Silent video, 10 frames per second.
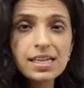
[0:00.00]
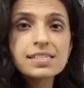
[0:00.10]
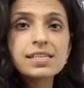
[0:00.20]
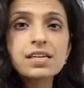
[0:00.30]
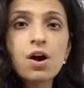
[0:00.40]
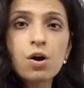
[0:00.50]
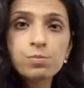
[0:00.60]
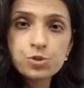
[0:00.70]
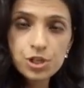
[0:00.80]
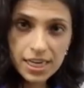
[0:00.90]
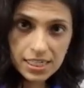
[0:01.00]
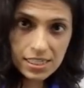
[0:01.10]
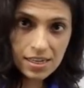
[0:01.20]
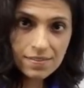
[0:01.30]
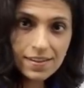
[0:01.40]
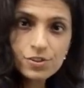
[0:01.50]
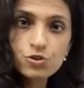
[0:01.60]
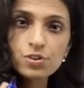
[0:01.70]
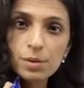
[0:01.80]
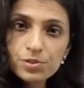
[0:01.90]
it's an object that
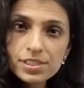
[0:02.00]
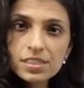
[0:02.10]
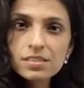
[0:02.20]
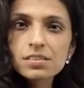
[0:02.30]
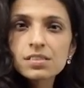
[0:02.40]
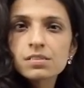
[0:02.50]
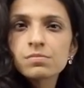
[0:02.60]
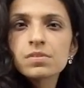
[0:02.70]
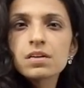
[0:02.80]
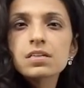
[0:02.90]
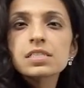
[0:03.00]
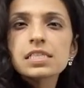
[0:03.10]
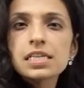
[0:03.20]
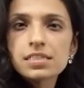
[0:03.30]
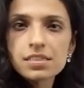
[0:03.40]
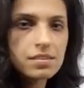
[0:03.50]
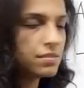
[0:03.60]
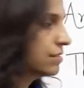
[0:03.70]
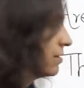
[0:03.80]
represents a deity.